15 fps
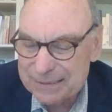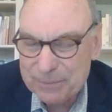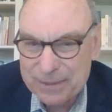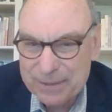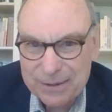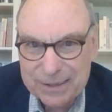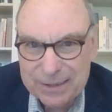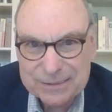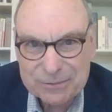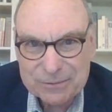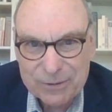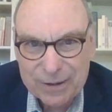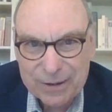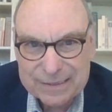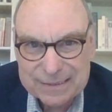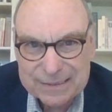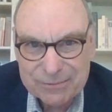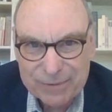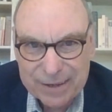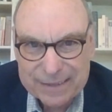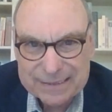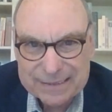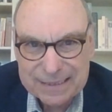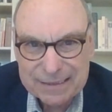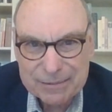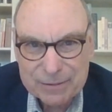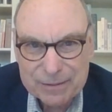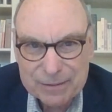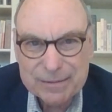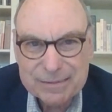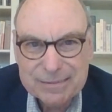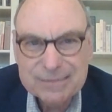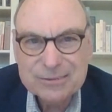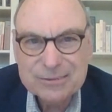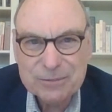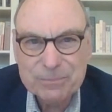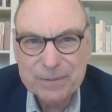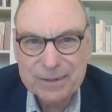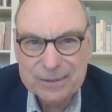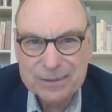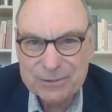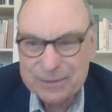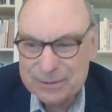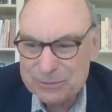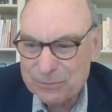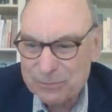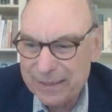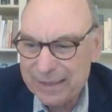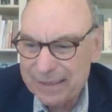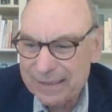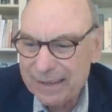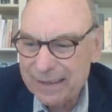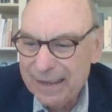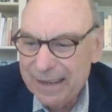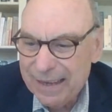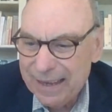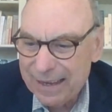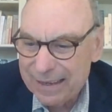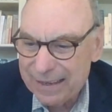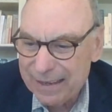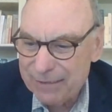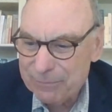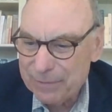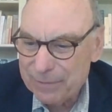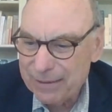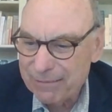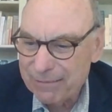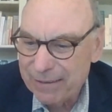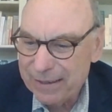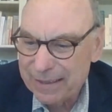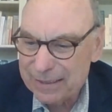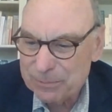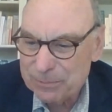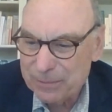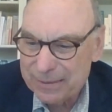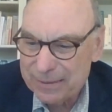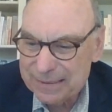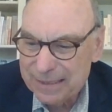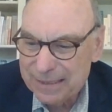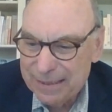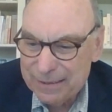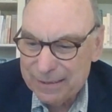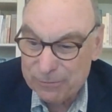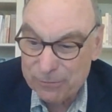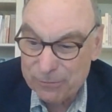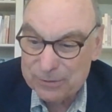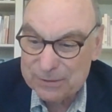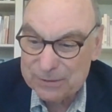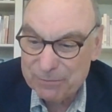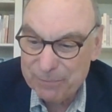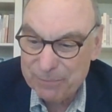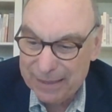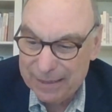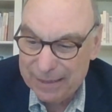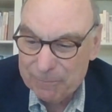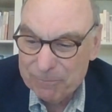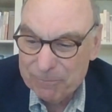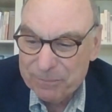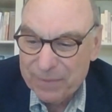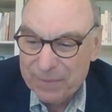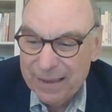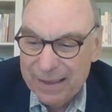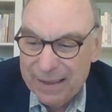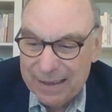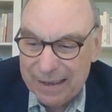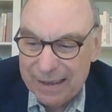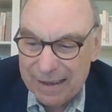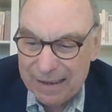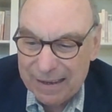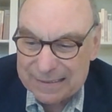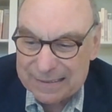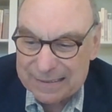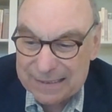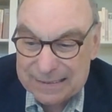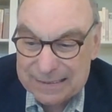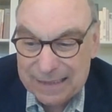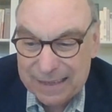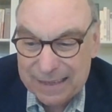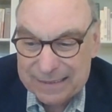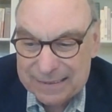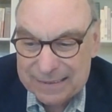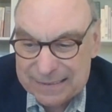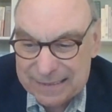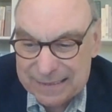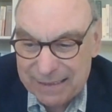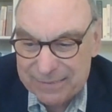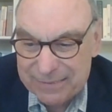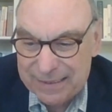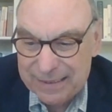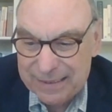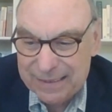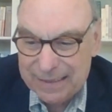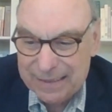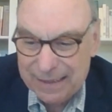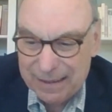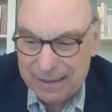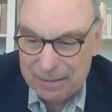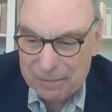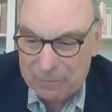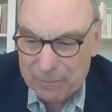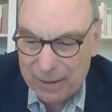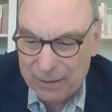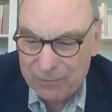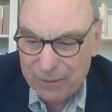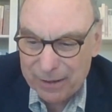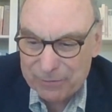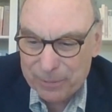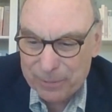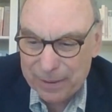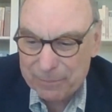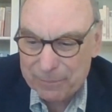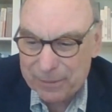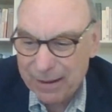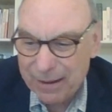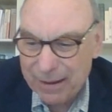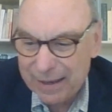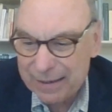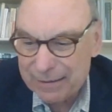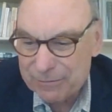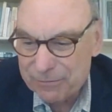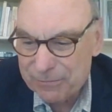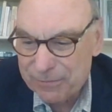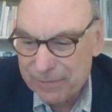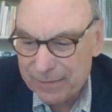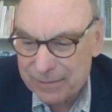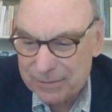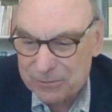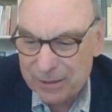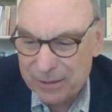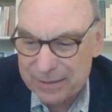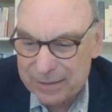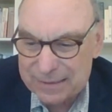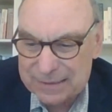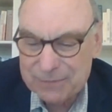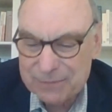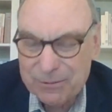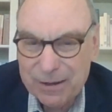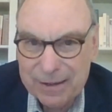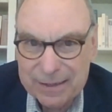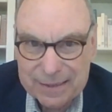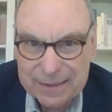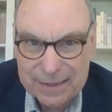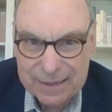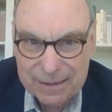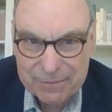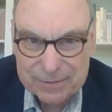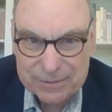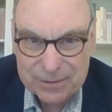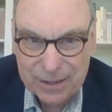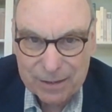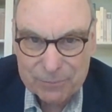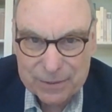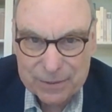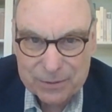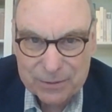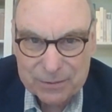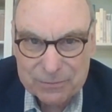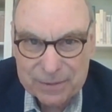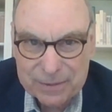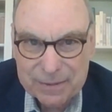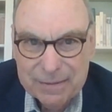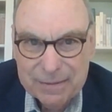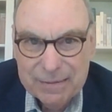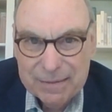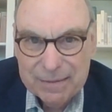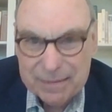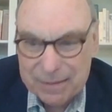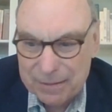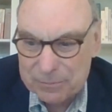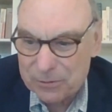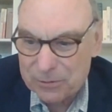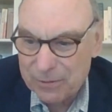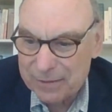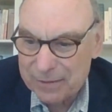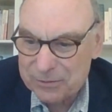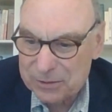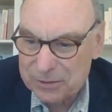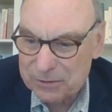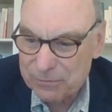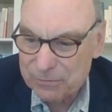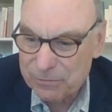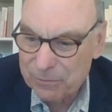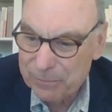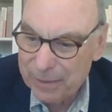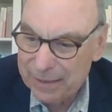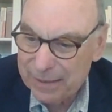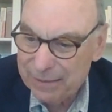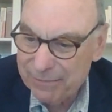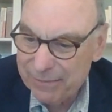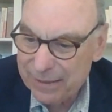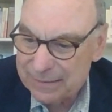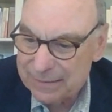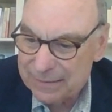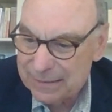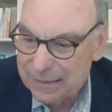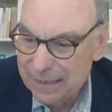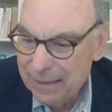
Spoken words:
because of Ron's advice and took me under his wing and gave me a great experience, the first of many. Since 1970, my wife Pam and I have tried to see Ron and Kit every time we could. We come to Rochester for many events,